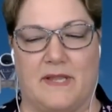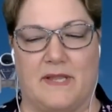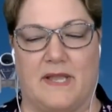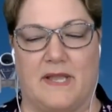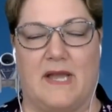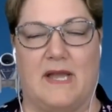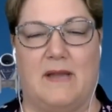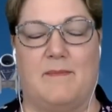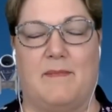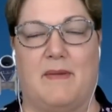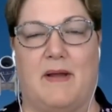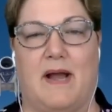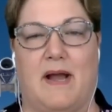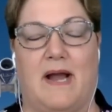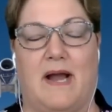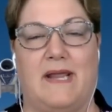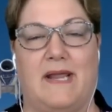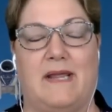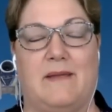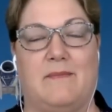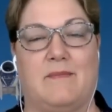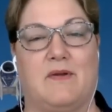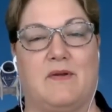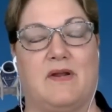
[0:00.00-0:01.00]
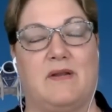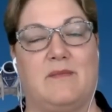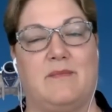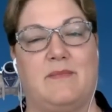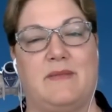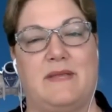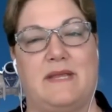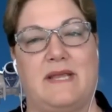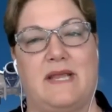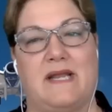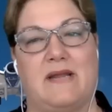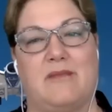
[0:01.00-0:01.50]
um, I am going to
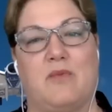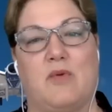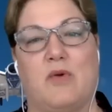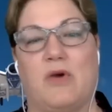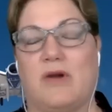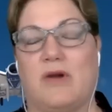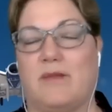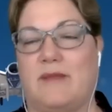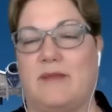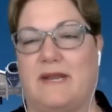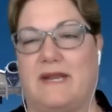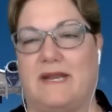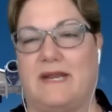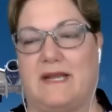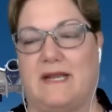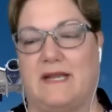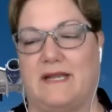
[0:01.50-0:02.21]
be at a board meeting,